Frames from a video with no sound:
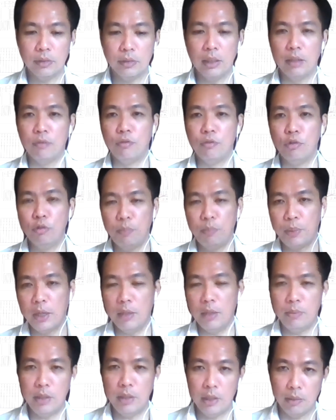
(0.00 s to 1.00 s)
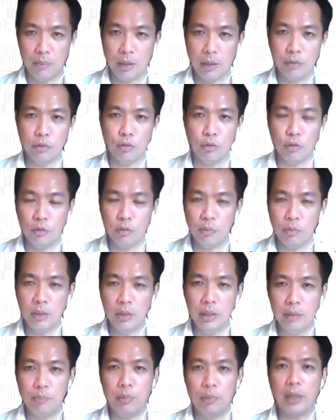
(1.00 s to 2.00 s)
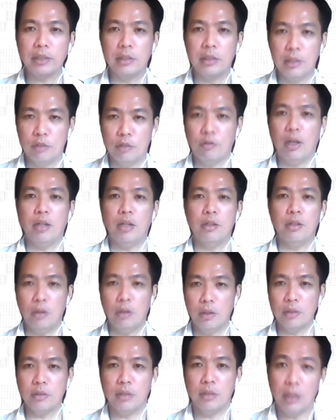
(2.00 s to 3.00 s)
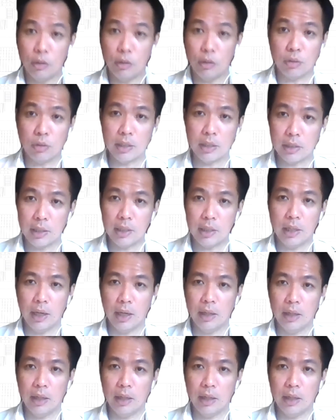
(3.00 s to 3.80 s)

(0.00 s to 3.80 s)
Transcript: if you pay me the amount you owe me plus this $500. Yes, you can say that.